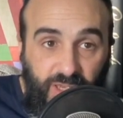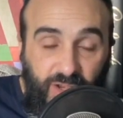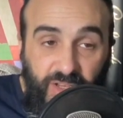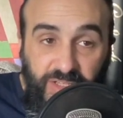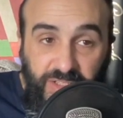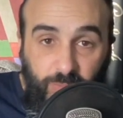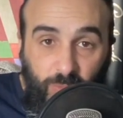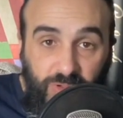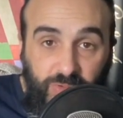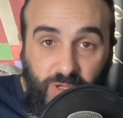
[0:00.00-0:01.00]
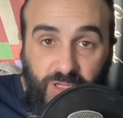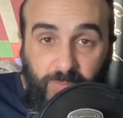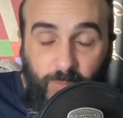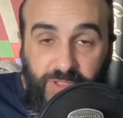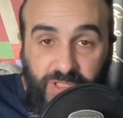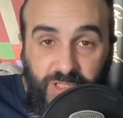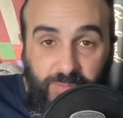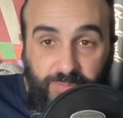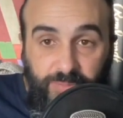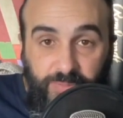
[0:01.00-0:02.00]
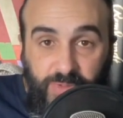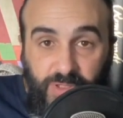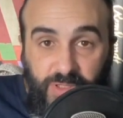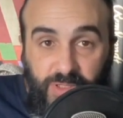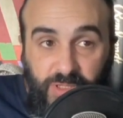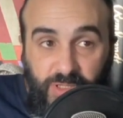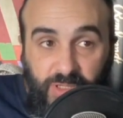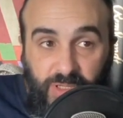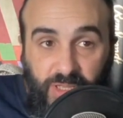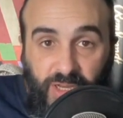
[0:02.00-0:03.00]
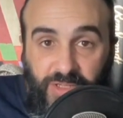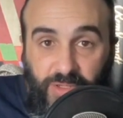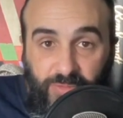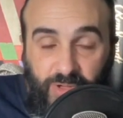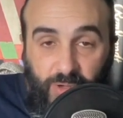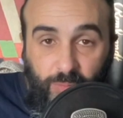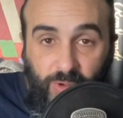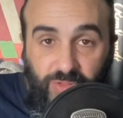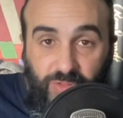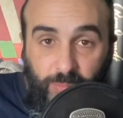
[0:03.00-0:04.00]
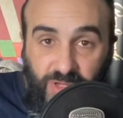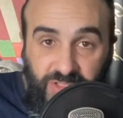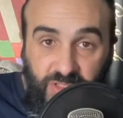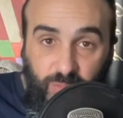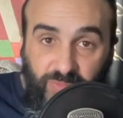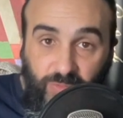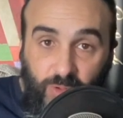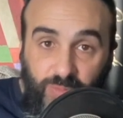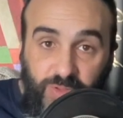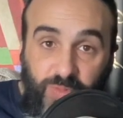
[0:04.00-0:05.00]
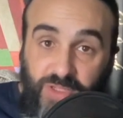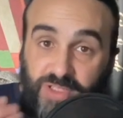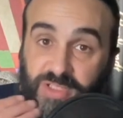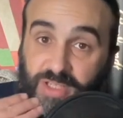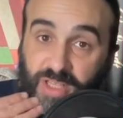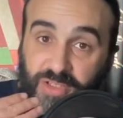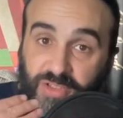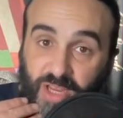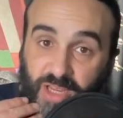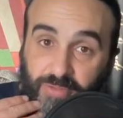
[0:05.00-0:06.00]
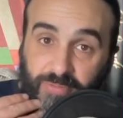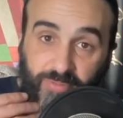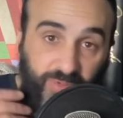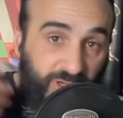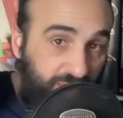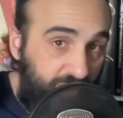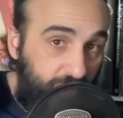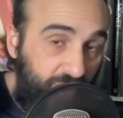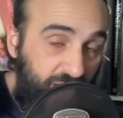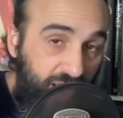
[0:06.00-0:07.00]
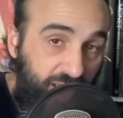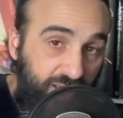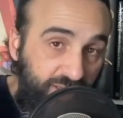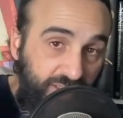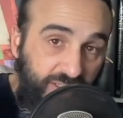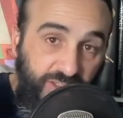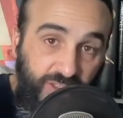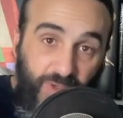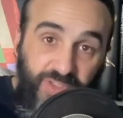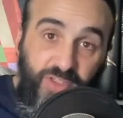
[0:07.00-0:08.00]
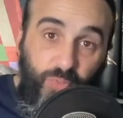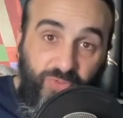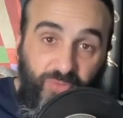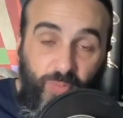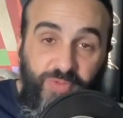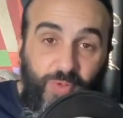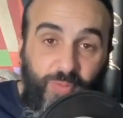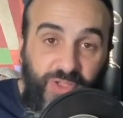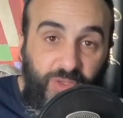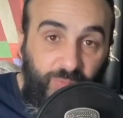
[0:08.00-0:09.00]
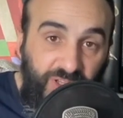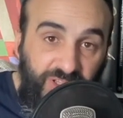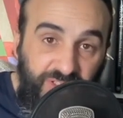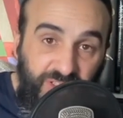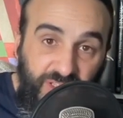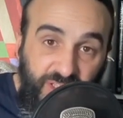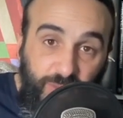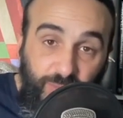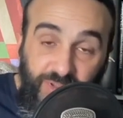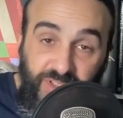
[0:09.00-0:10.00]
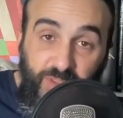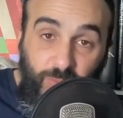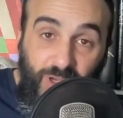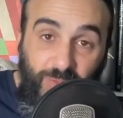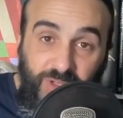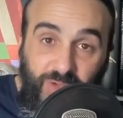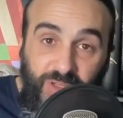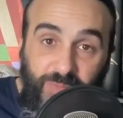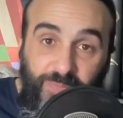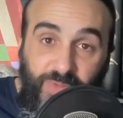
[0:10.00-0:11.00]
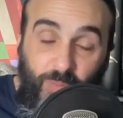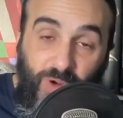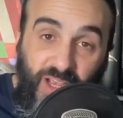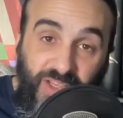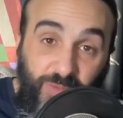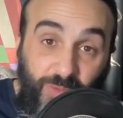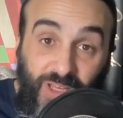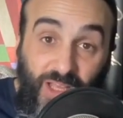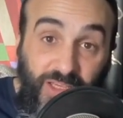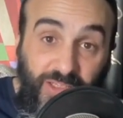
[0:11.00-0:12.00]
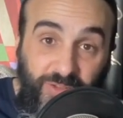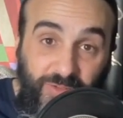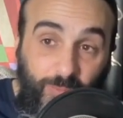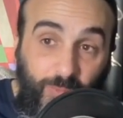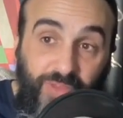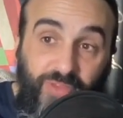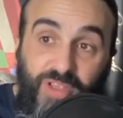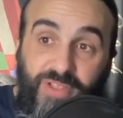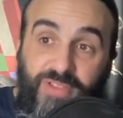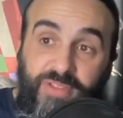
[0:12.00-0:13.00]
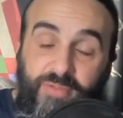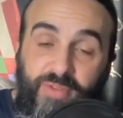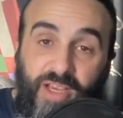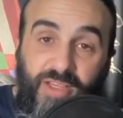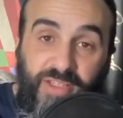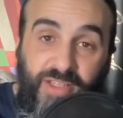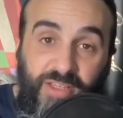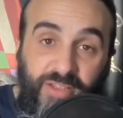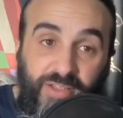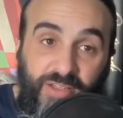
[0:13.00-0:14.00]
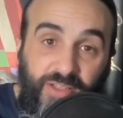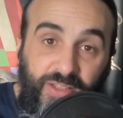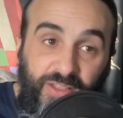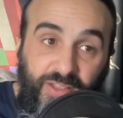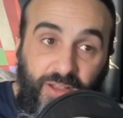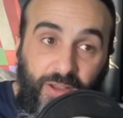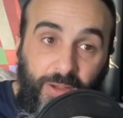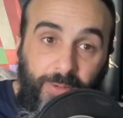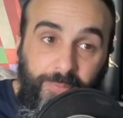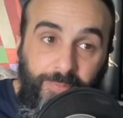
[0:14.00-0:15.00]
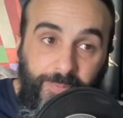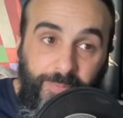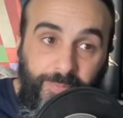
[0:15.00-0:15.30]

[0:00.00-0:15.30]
I only did one drink of whiskey, and I don't know whether the rest of the performance, because until I shave and I cut my hair, the rest of the performance won't be complete. But this is what I'm doing and what I had to align with this idea um,